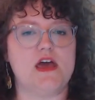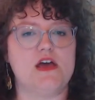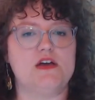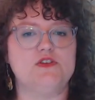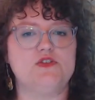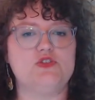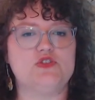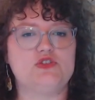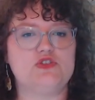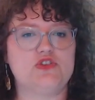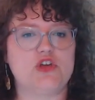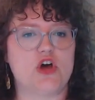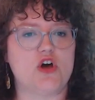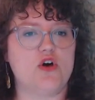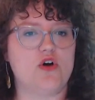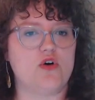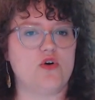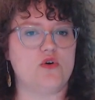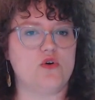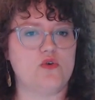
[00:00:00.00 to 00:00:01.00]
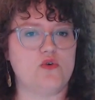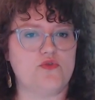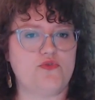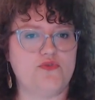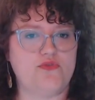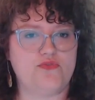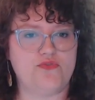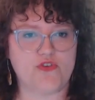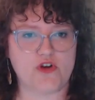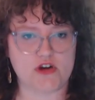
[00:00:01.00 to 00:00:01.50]
So,
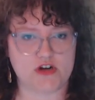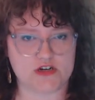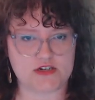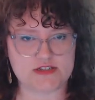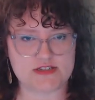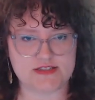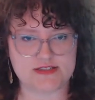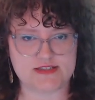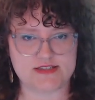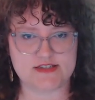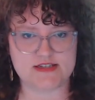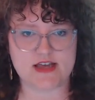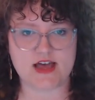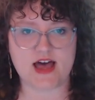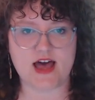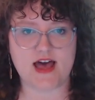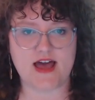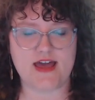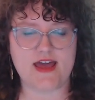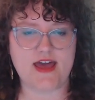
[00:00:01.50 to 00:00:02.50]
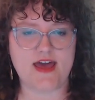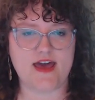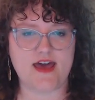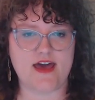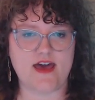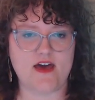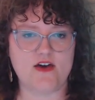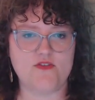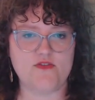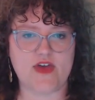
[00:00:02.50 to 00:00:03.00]
first, I
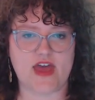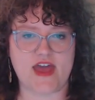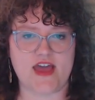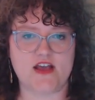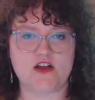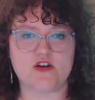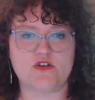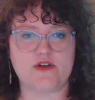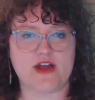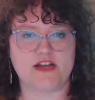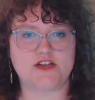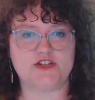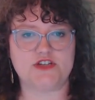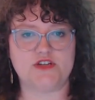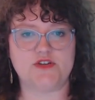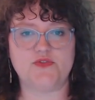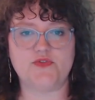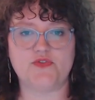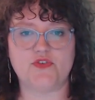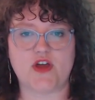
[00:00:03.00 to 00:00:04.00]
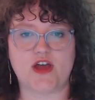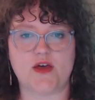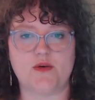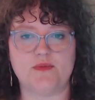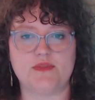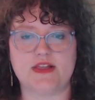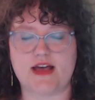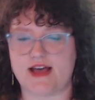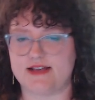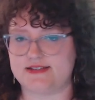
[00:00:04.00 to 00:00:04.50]
have a correction
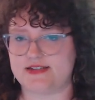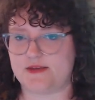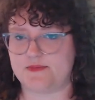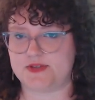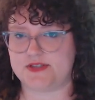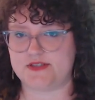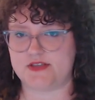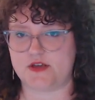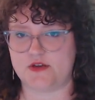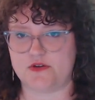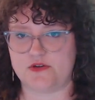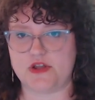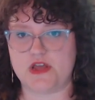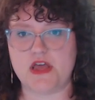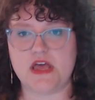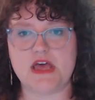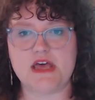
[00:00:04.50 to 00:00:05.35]
from last episode.